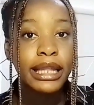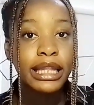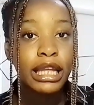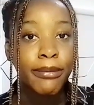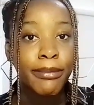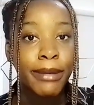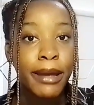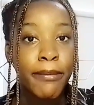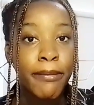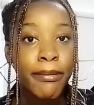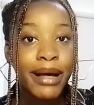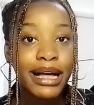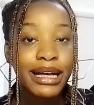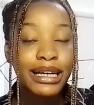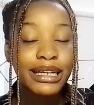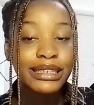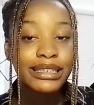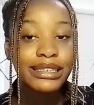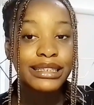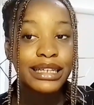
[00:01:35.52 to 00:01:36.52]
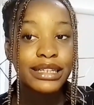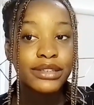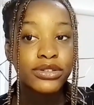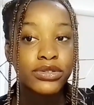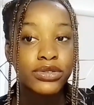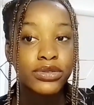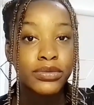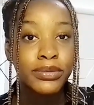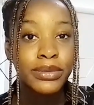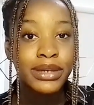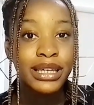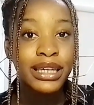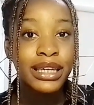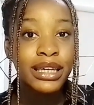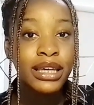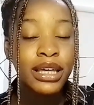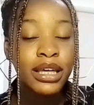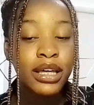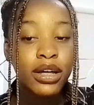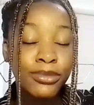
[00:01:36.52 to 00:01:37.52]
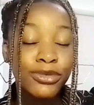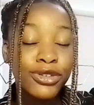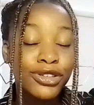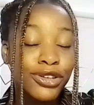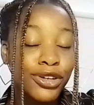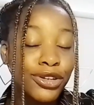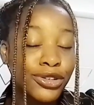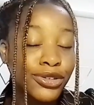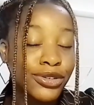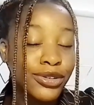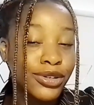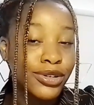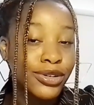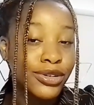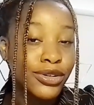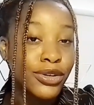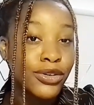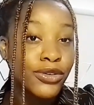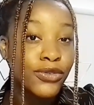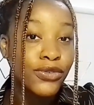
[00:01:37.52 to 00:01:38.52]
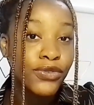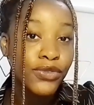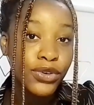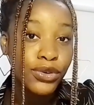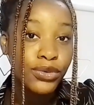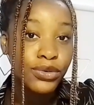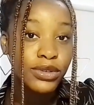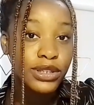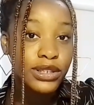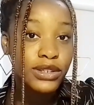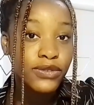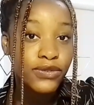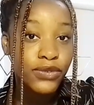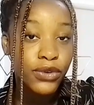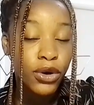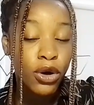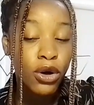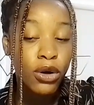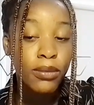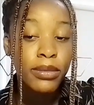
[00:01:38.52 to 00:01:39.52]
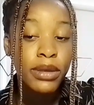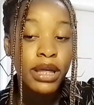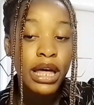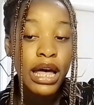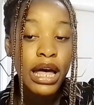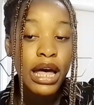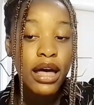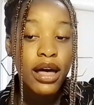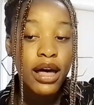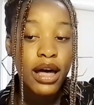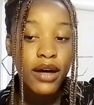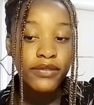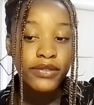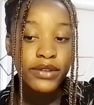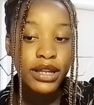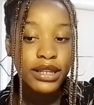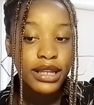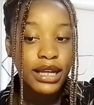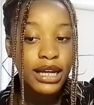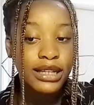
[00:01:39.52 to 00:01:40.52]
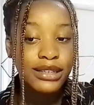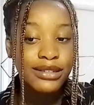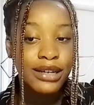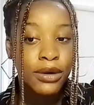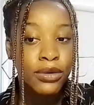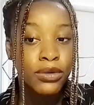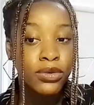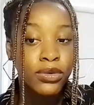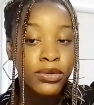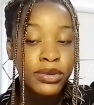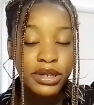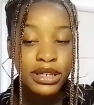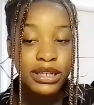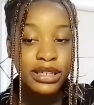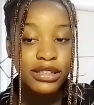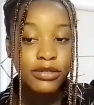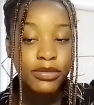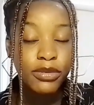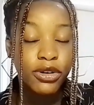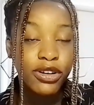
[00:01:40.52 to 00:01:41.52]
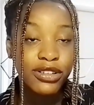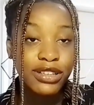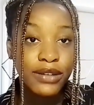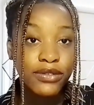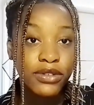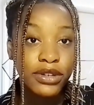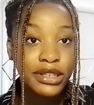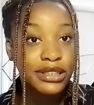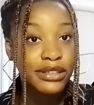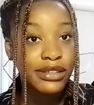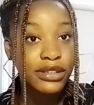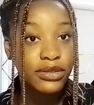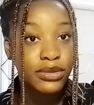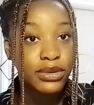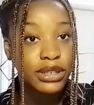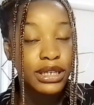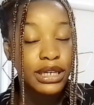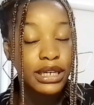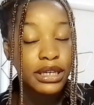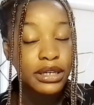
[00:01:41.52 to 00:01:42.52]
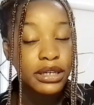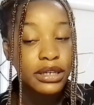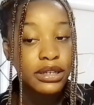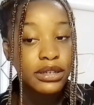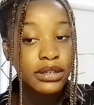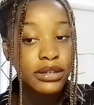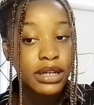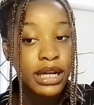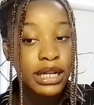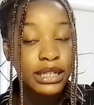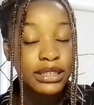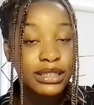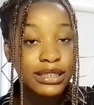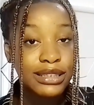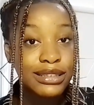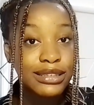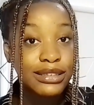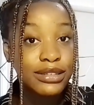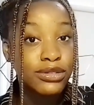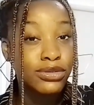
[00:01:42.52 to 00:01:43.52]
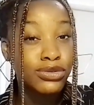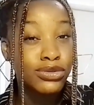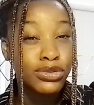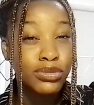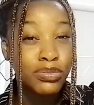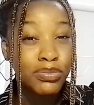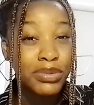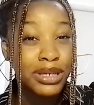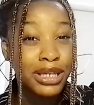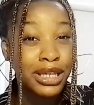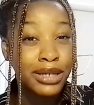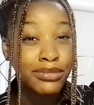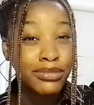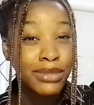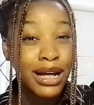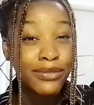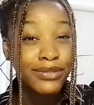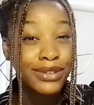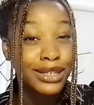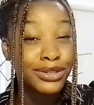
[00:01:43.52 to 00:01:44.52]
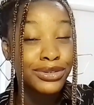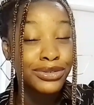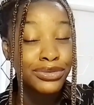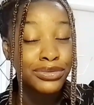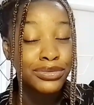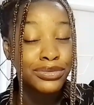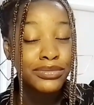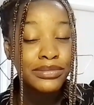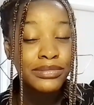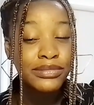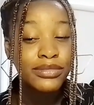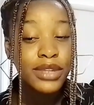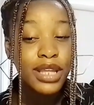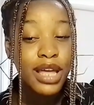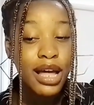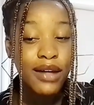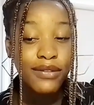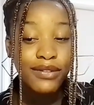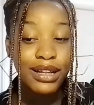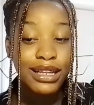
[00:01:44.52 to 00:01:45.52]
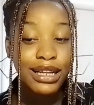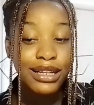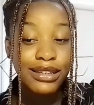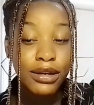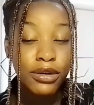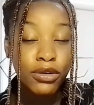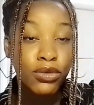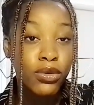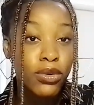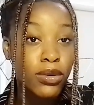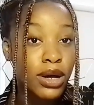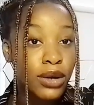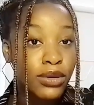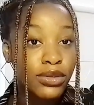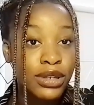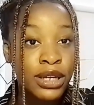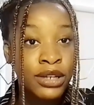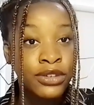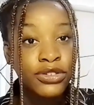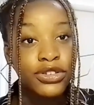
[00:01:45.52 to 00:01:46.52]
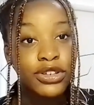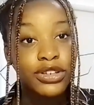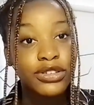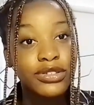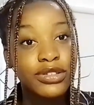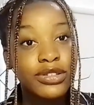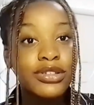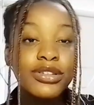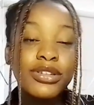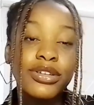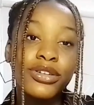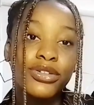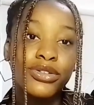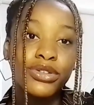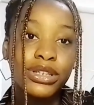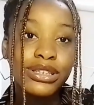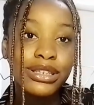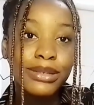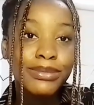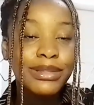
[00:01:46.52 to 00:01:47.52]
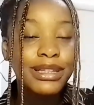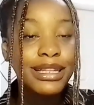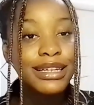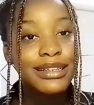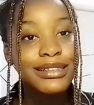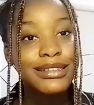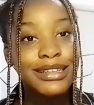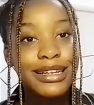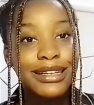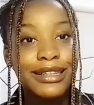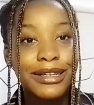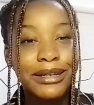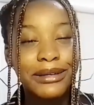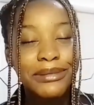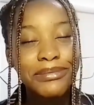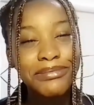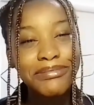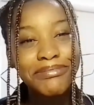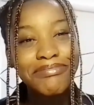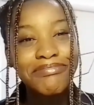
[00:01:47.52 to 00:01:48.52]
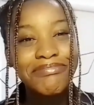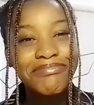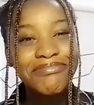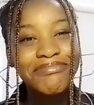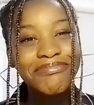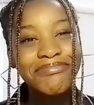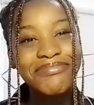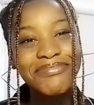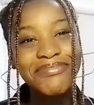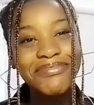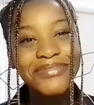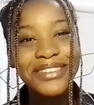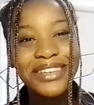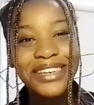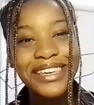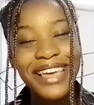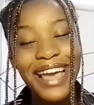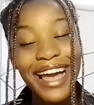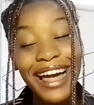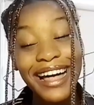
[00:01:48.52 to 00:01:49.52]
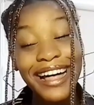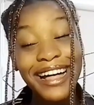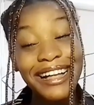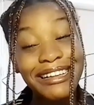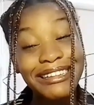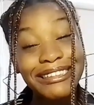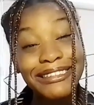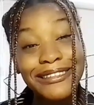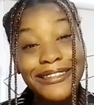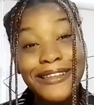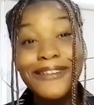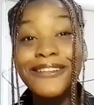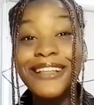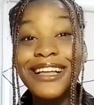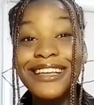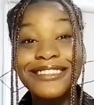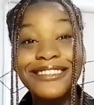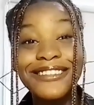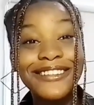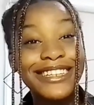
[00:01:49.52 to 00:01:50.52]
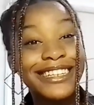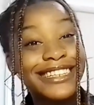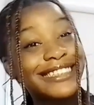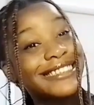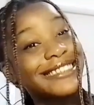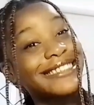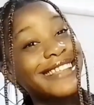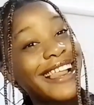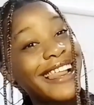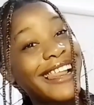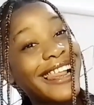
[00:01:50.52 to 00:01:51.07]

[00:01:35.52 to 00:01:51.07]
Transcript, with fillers: that my bank sent to me. I'm just gonna fill this form after that i'll go eat because i'm not eating today and it's 2 p.m. after 2. After that, I'll go out and just do some things and um, yeah, so let's do this.